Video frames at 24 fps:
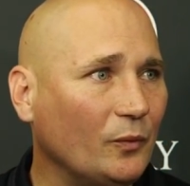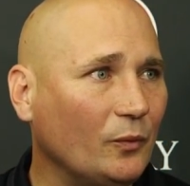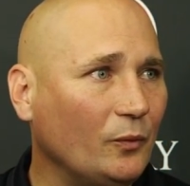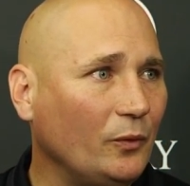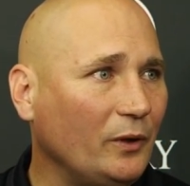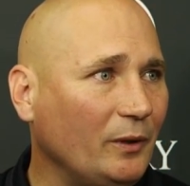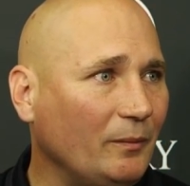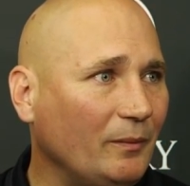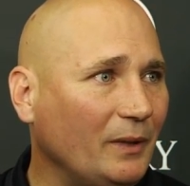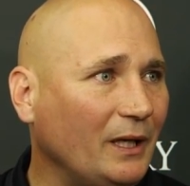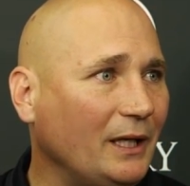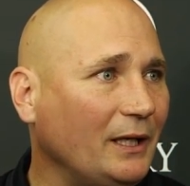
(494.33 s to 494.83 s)

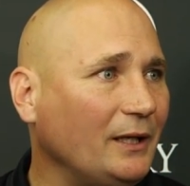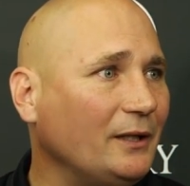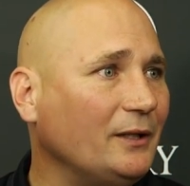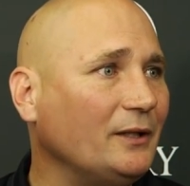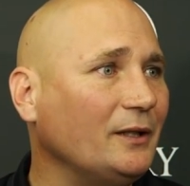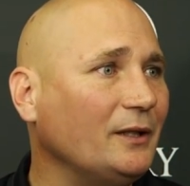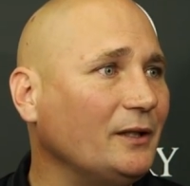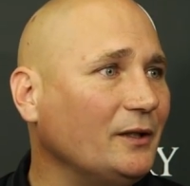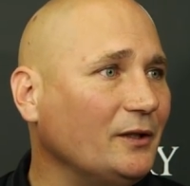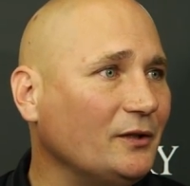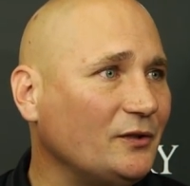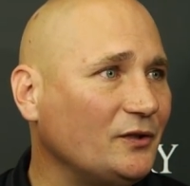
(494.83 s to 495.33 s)
We made
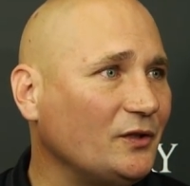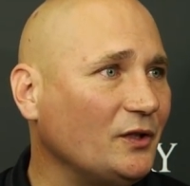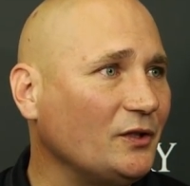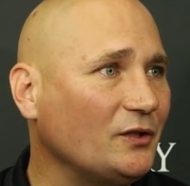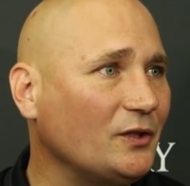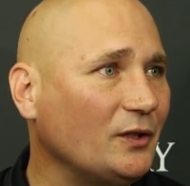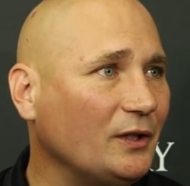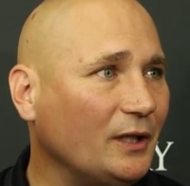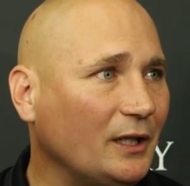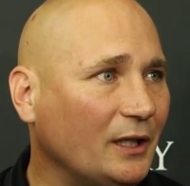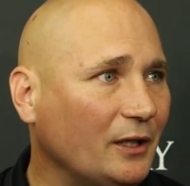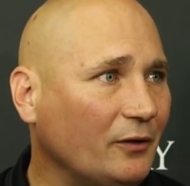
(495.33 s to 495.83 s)
the
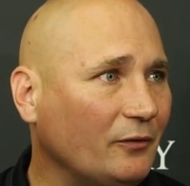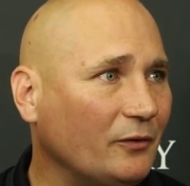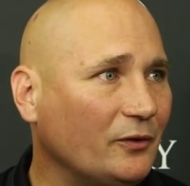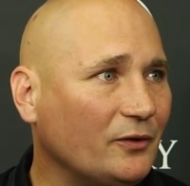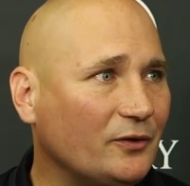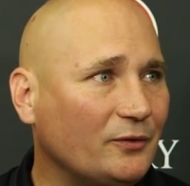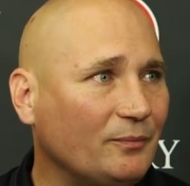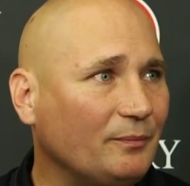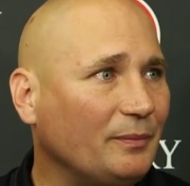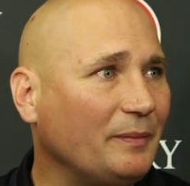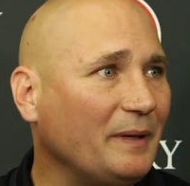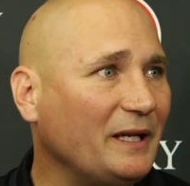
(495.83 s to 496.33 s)
decision that it
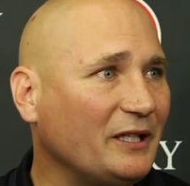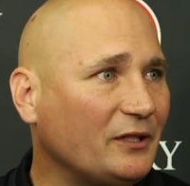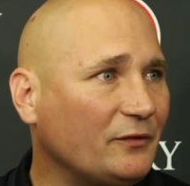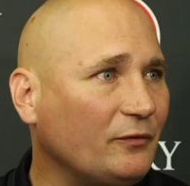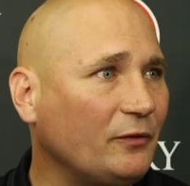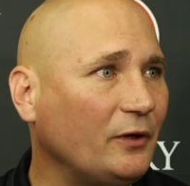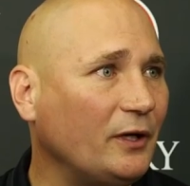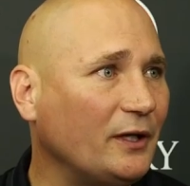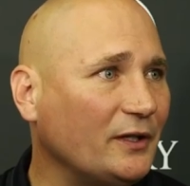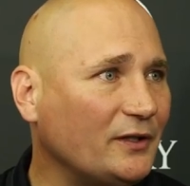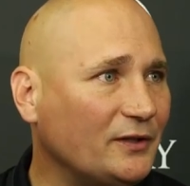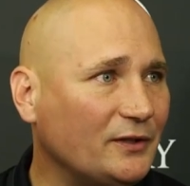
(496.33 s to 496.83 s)
was best
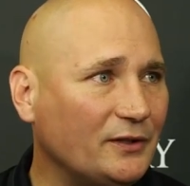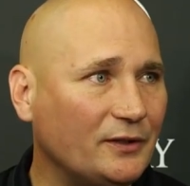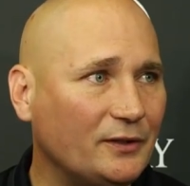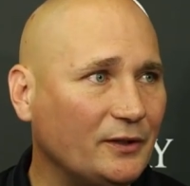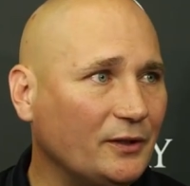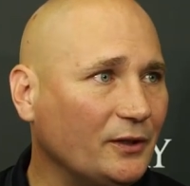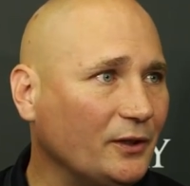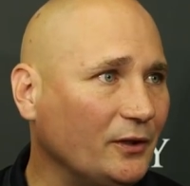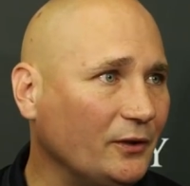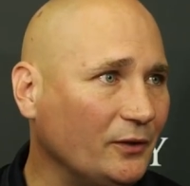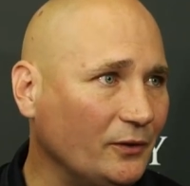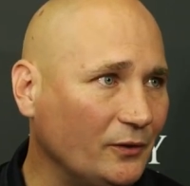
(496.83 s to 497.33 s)
for us
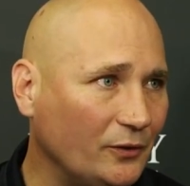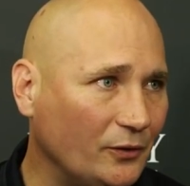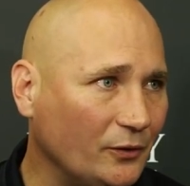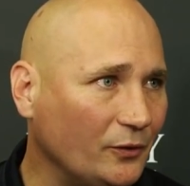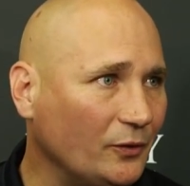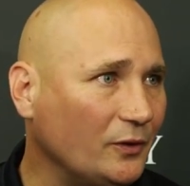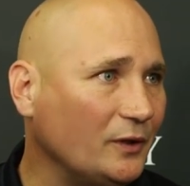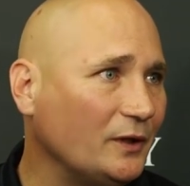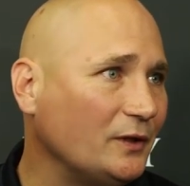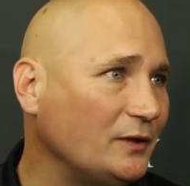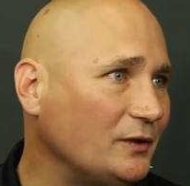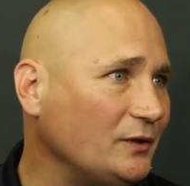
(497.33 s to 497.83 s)
to
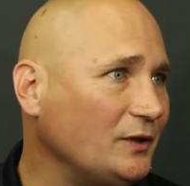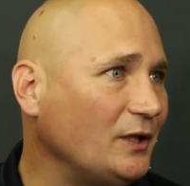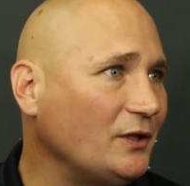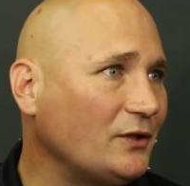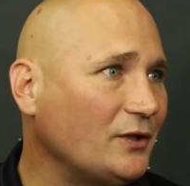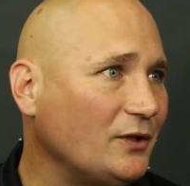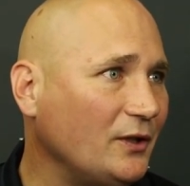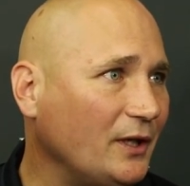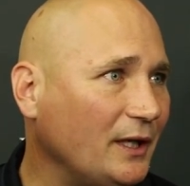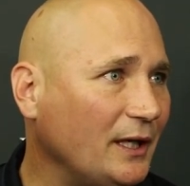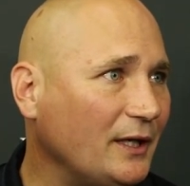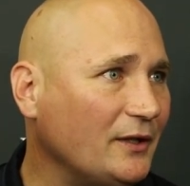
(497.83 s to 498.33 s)
do this
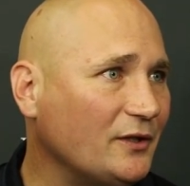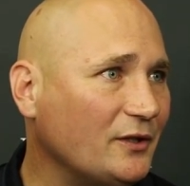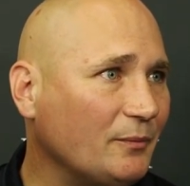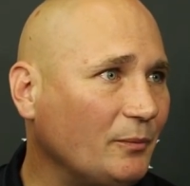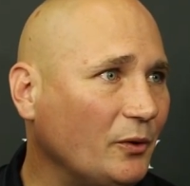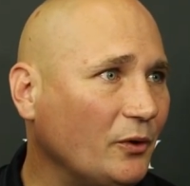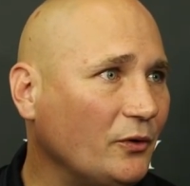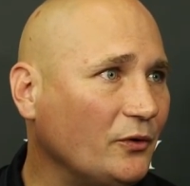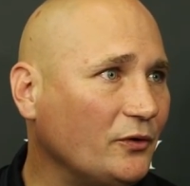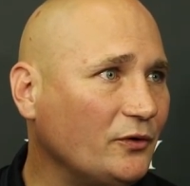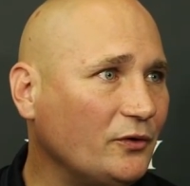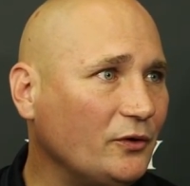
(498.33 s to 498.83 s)
yesterday as
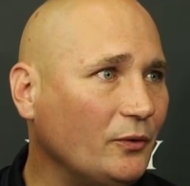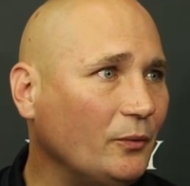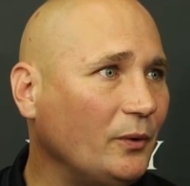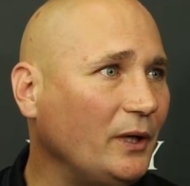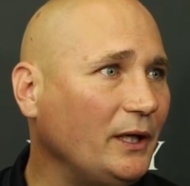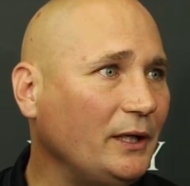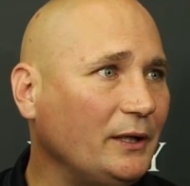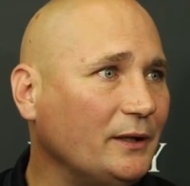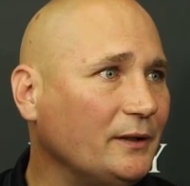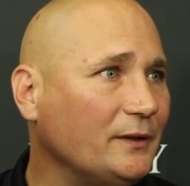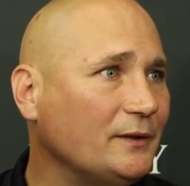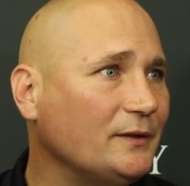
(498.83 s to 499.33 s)
opposed to
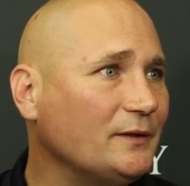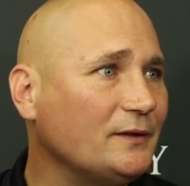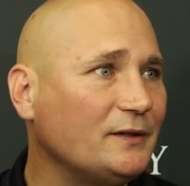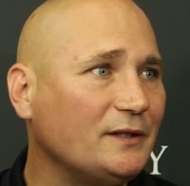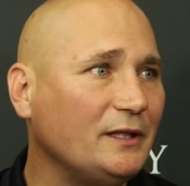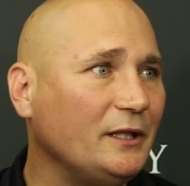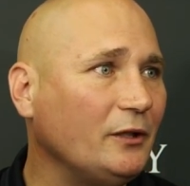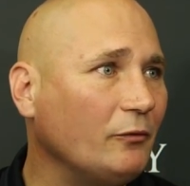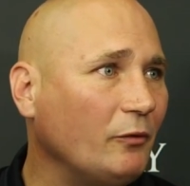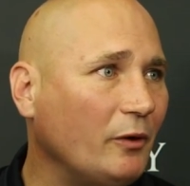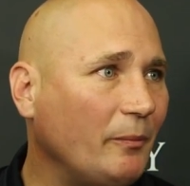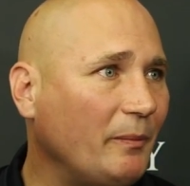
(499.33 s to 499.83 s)
waiting and
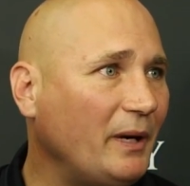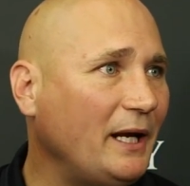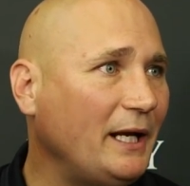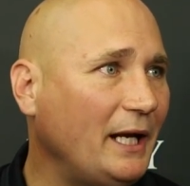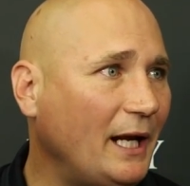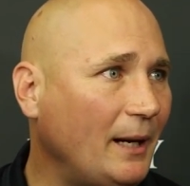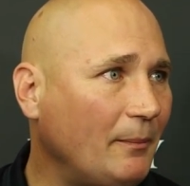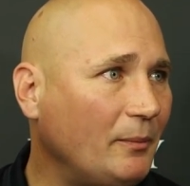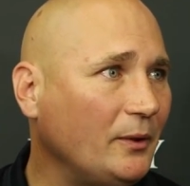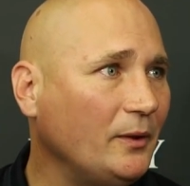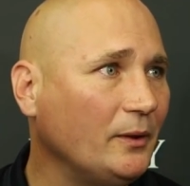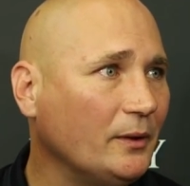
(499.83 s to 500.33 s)
seeing what might
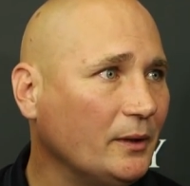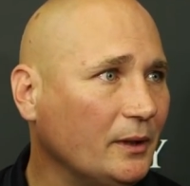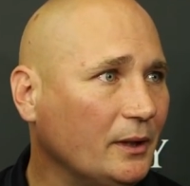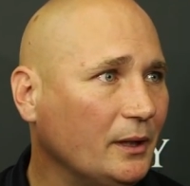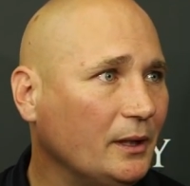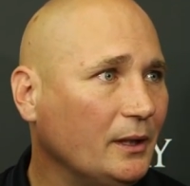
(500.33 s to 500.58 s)
happen.